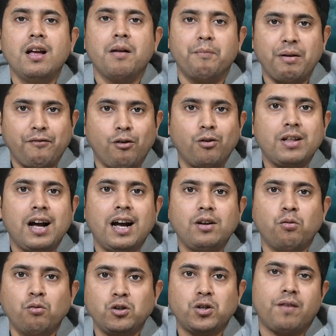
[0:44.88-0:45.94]
Before
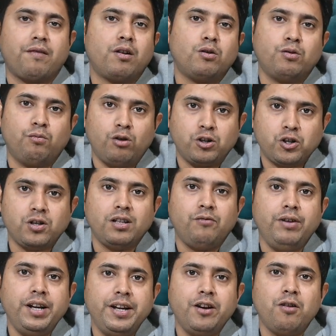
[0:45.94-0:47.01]
that, whosoever is watching the
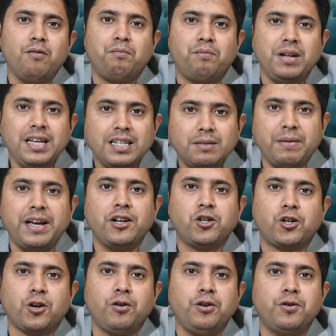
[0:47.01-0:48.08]
video, please make
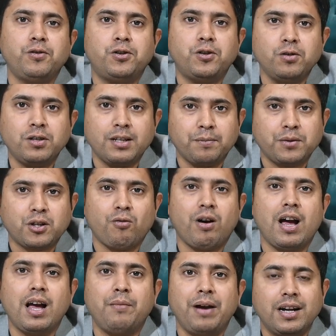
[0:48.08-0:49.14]
sure you do
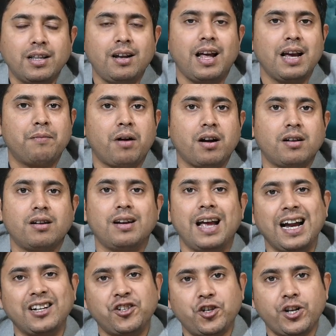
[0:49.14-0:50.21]
subscribe, hit the like button
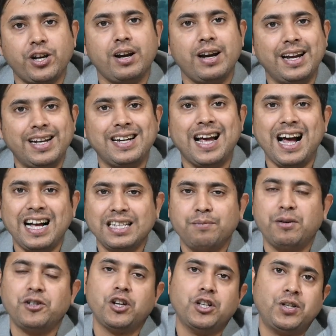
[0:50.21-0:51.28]
and share it as
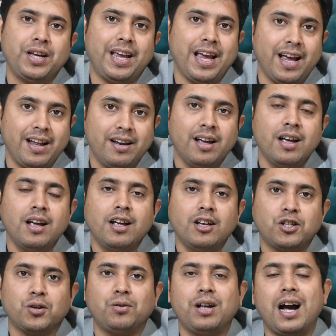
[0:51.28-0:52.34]
much as you can
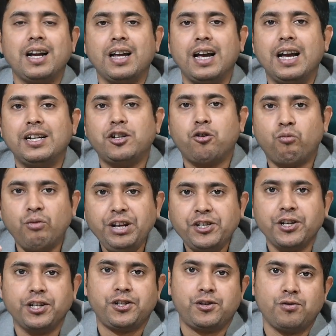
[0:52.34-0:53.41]
so that it
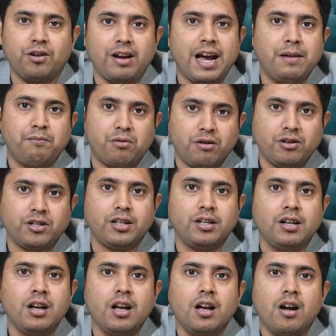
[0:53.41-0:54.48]
reaches to the right
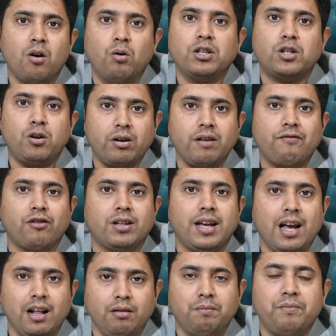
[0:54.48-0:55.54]
person who is looking for the
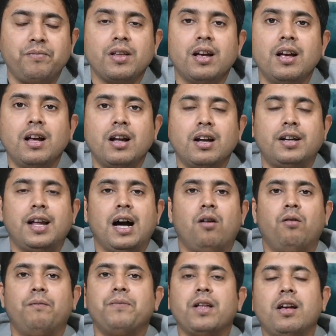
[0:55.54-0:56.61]
help.
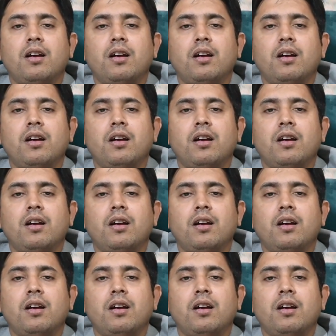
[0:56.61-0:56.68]
Now,